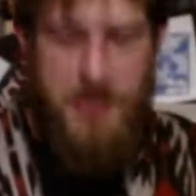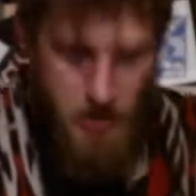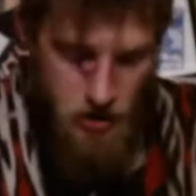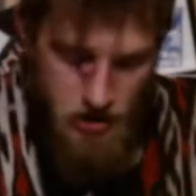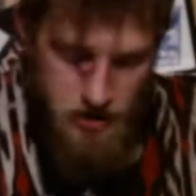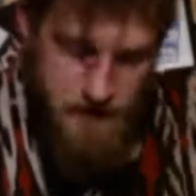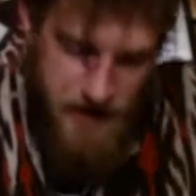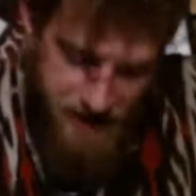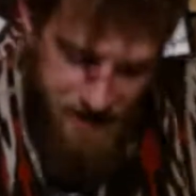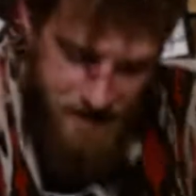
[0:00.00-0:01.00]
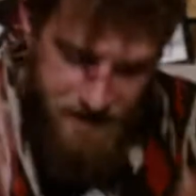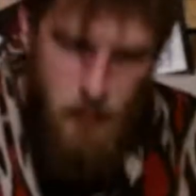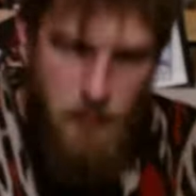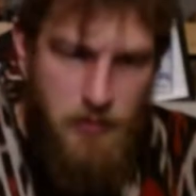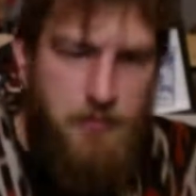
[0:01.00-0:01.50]
Like all of that
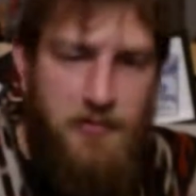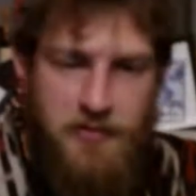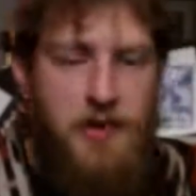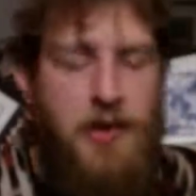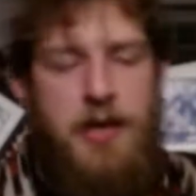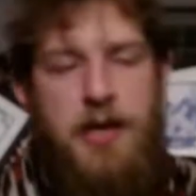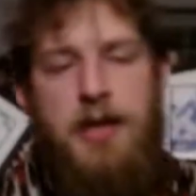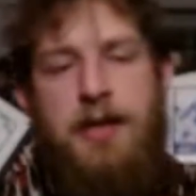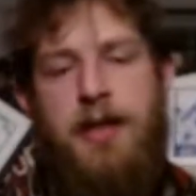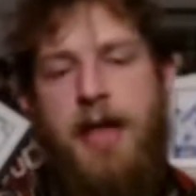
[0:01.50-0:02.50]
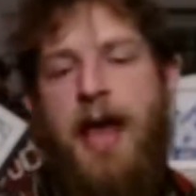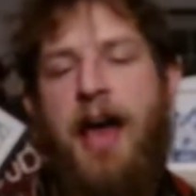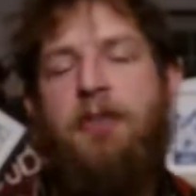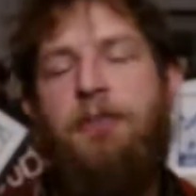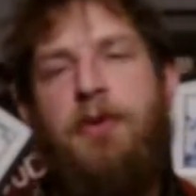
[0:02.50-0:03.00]
forms into that
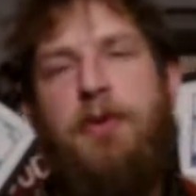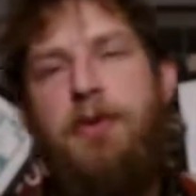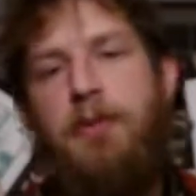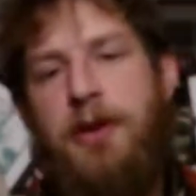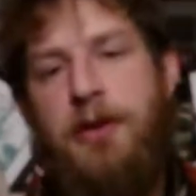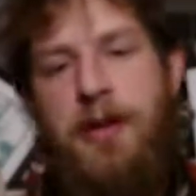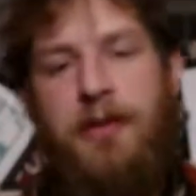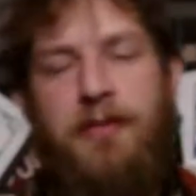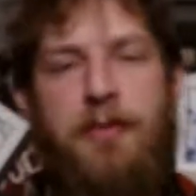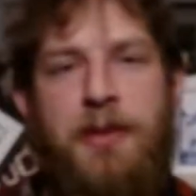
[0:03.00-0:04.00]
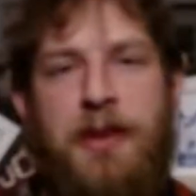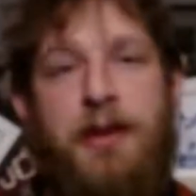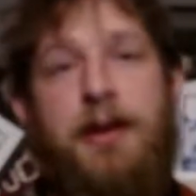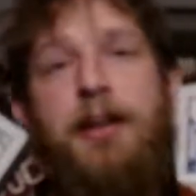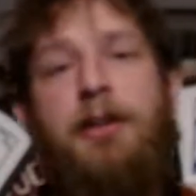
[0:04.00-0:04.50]
axe blow. And when you're hitting somebody in
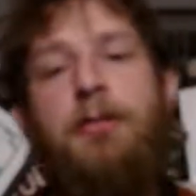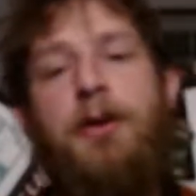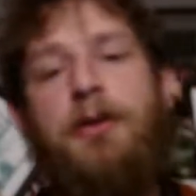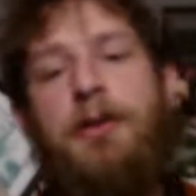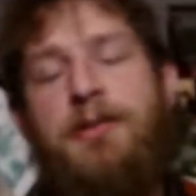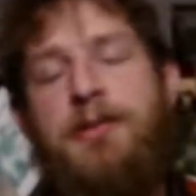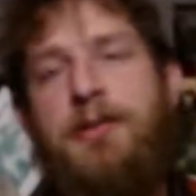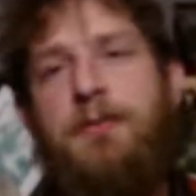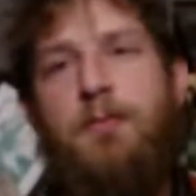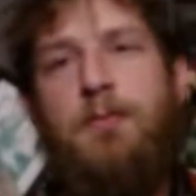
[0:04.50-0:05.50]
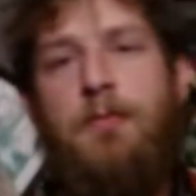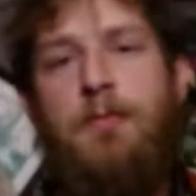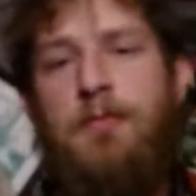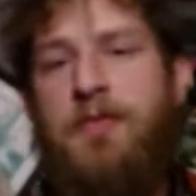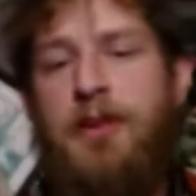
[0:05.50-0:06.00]
the collarbone, you just
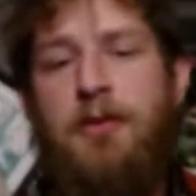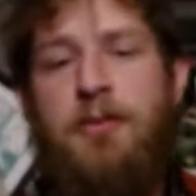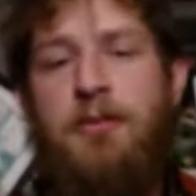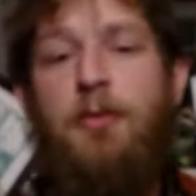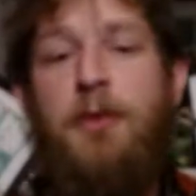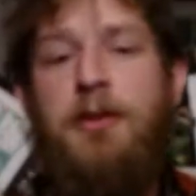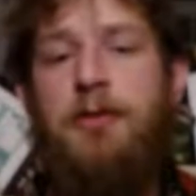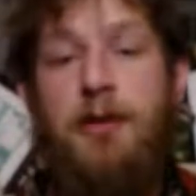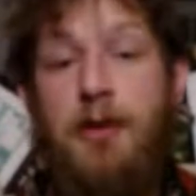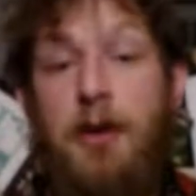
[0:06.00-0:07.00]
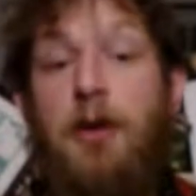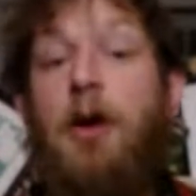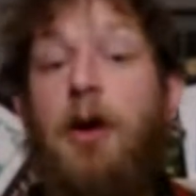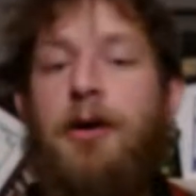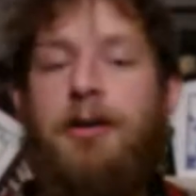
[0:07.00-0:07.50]
hear them squeal and you're like,
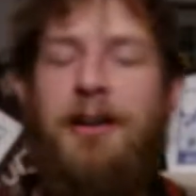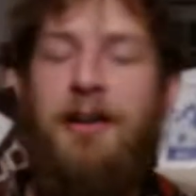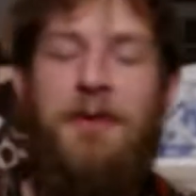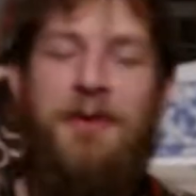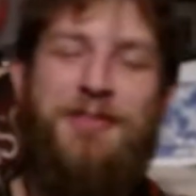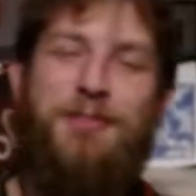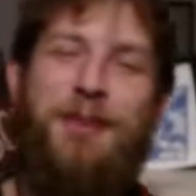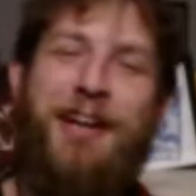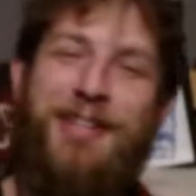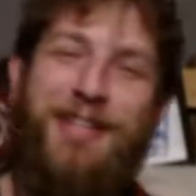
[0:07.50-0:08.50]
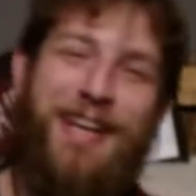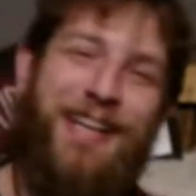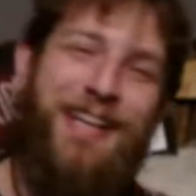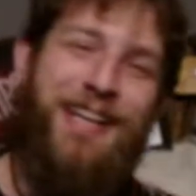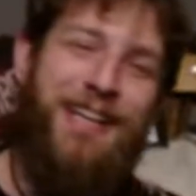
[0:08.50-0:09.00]
oh, I found a spot, did I?
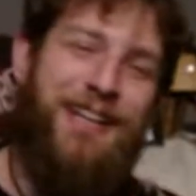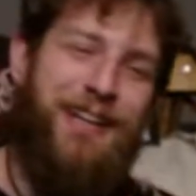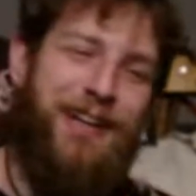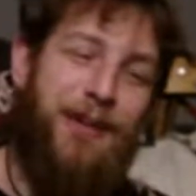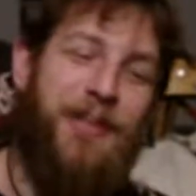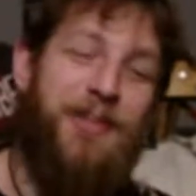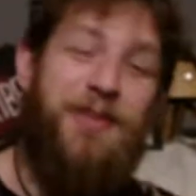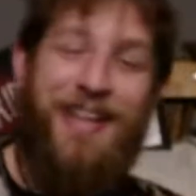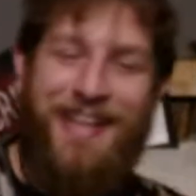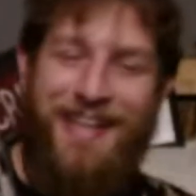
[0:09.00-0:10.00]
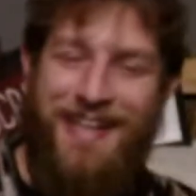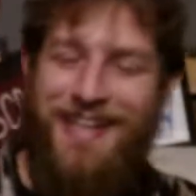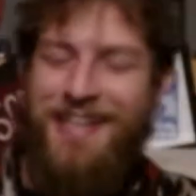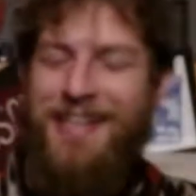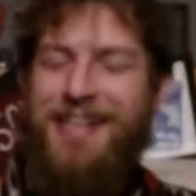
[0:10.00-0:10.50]
I'm going to do that again.
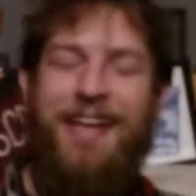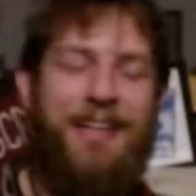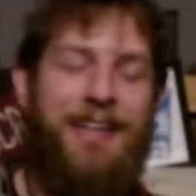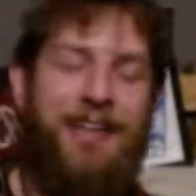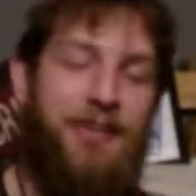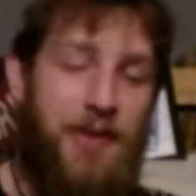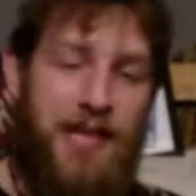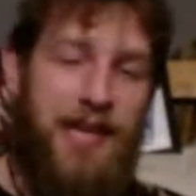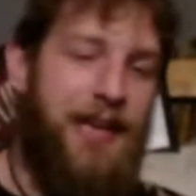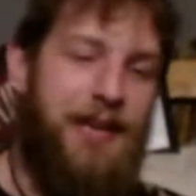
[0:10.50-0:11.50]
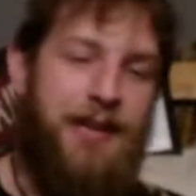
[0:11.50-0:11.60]
And then you do it again.